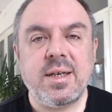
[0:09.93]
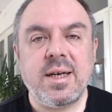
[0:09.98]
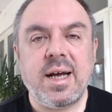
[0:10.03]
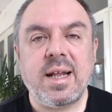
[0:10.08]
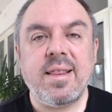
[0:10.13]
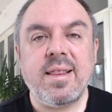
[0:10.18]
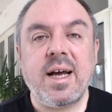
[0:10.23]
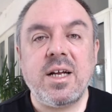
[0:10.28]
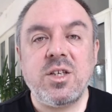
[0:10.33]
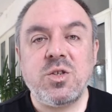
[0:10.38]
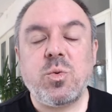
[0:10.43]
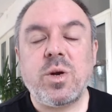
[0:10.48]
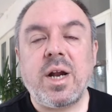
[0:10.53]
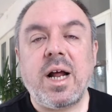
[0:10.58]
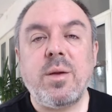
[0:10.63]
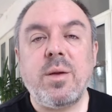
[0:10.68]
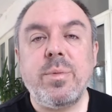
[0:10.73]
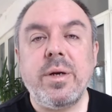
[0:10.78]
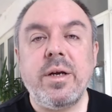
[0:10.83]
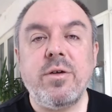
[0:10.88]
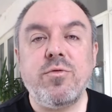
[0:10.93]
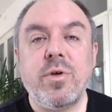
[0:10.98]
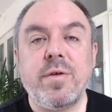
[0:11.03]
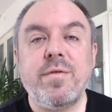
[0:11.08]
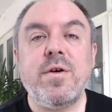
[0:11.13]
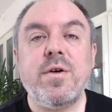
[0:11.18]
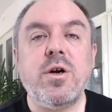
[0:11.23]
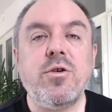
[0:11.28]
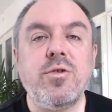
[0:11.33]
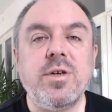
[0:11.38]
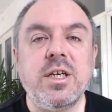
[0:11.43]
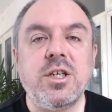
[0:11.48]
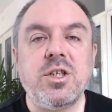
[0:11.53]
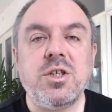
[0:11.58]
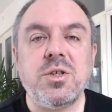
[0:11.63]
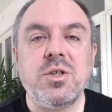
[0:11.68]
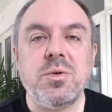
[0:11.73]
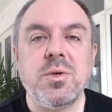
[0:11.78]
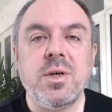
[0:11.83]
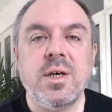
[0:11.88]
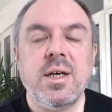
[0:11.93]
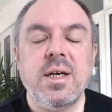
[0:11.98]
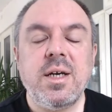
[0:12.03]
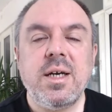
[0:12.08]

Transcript: and that's what I'll be referring it to.